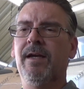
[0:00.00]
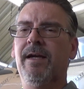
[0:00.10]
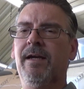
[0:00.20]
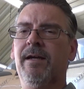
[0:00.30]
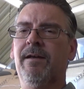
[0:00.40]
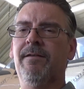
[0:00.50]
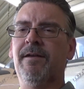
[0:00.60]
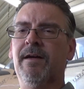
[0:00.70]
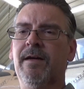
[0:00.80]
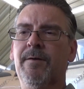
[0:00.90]
And
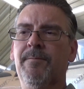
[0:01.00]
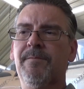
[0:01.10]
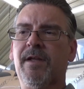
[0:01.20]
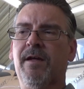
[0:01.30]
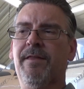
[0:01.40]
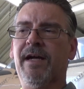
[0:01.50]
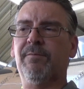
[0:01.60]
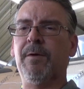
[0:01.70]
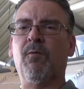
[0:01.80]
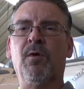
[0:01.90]
that's
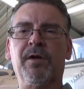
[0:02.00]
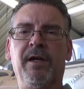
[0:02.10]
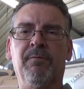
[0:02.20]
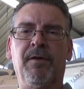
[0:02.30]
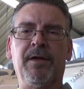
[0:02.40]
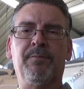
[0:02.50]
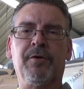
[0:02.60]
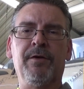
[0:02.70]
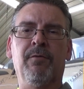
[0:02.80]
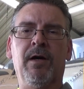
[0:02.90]
been working really
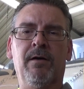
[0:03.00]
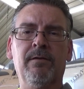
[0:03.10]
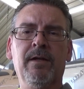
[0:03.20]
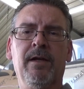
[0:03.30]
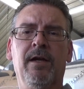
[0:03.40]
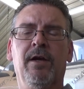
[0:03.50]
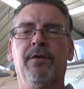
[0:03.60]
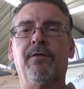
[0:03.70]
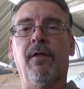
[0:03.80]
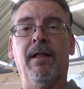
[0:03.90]
pretty well.
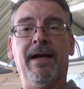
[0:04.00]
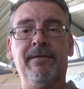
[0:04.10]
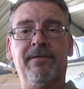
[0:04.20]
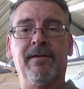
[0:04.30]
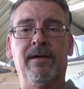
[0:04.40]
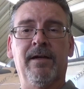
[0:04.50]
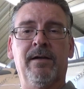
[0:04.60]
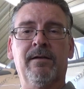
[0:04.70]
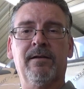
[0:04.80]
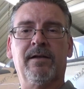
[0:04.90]
So the last
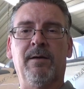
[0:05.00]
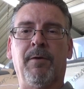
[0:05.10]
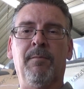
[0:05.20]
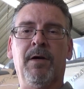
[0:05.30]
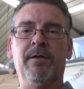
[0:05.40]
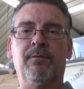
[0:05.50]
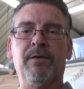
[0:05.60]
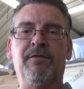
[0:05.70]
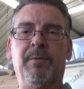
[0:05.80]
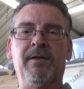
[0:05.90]
couple of months
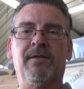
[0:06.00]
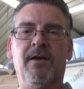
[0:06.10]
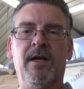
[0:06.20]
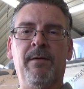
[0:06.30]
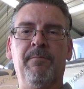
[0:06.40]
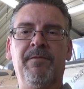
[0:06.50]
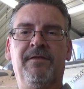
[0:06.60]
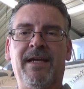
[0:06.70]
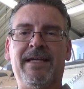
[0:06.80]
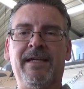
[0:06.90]
we've spent time
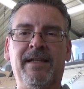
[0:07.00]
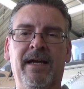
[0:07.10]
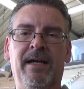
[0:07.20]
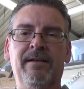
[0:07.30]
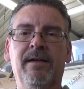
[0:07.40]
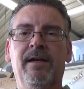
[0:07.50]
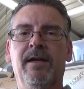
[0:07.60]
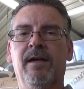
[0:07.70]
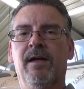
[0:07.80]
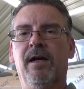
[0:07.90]
taking that,
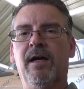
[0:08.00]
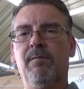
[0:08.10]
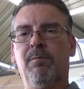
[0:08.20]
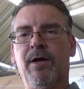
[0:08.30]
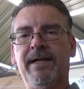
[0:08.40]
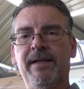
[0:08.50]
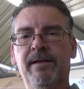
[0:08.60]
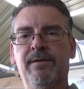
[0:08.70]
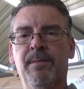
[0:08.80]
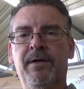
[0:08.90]
breaking
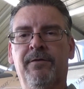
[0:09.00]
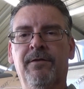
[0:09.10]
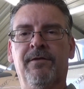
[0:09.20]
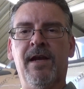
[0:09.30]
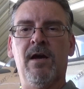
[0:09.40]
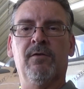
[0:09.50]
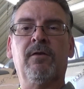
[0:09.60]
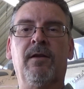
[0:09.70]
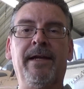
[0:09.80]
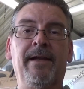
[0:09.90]
the dimensions down,
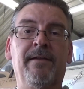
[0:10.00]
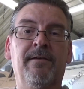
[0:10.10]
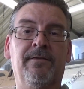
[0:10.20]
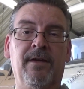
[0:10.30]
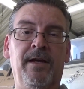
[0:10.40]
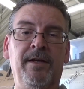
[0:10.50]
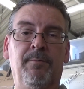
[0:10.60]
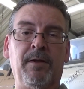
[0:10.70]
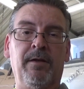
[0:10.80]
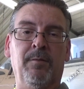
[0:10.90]
cleaning the design up
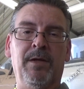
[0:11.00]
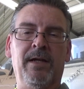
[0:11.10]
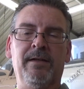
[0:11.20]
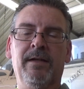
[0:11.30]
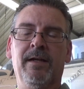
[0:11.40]
a little bit,